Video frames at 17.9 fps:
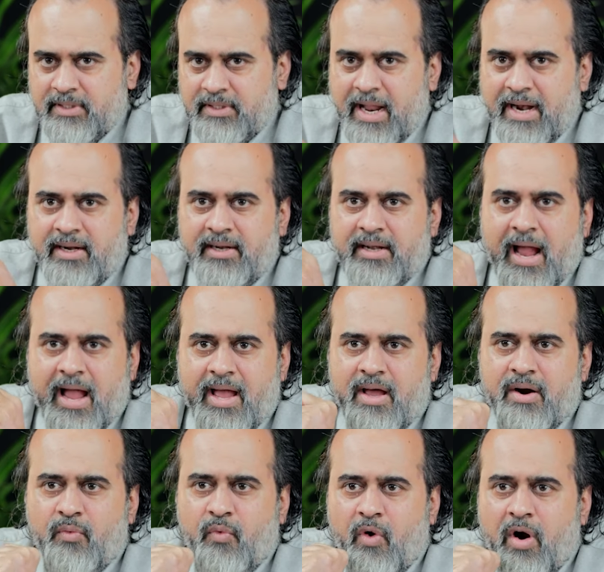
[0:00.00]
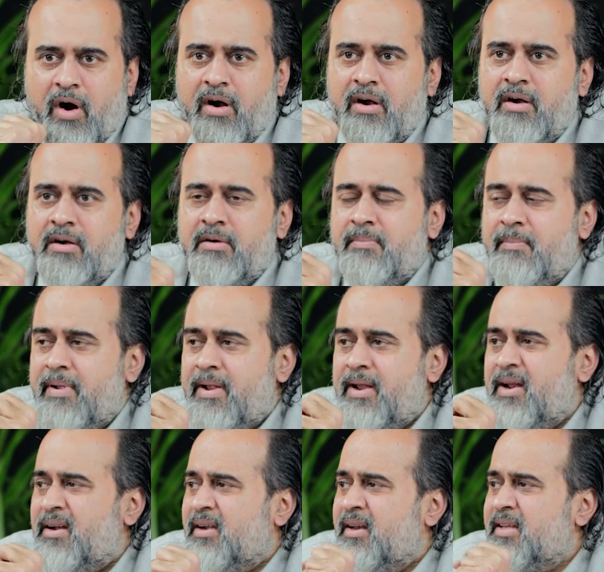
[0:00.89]
The entire world
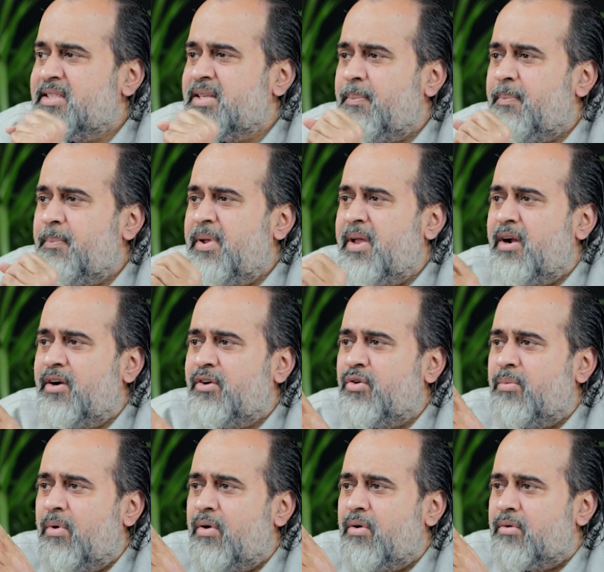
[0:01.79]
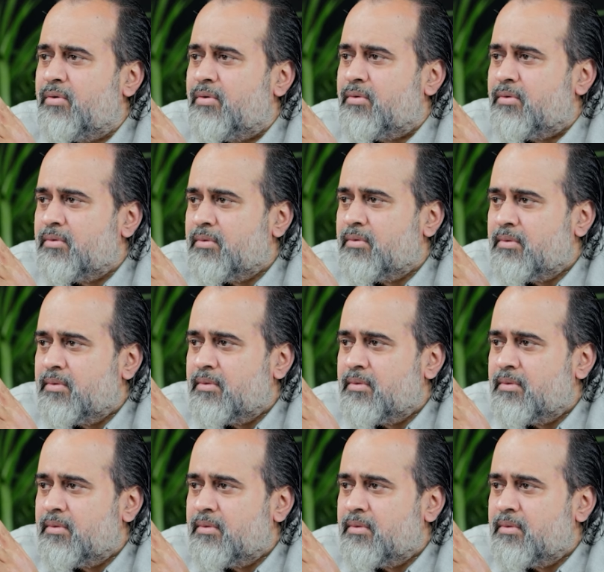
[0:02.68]
may disappear tomorrow.